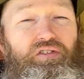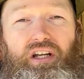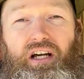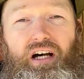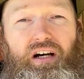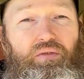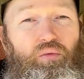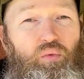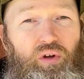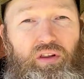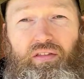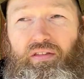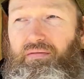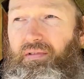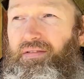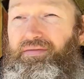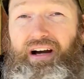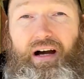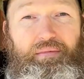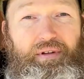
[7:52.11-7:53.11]
to have with a
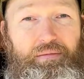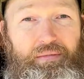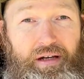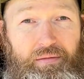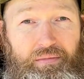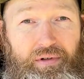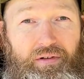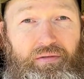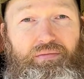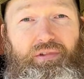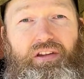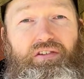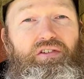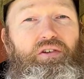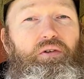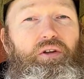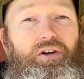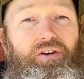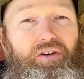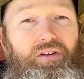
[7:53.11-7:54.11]
family member that's no
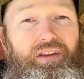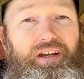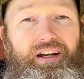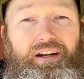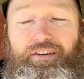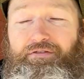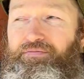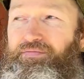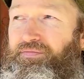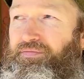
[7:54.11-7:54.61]
longer there.